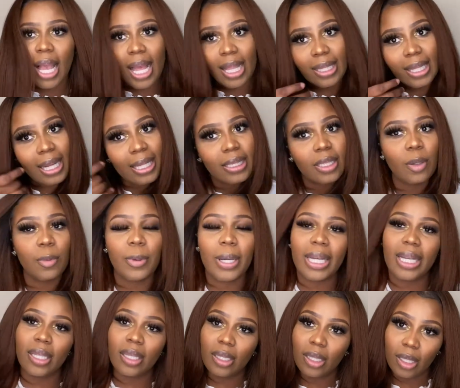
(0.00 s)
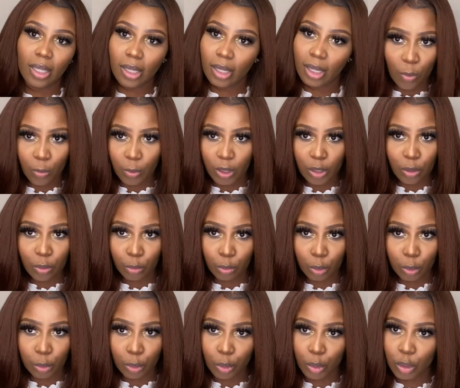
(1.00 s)
I like the way it looks when the
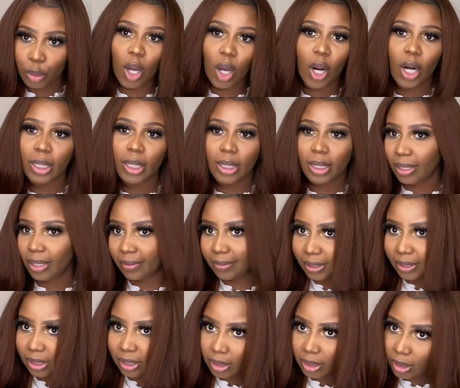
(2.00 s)
roots are lifted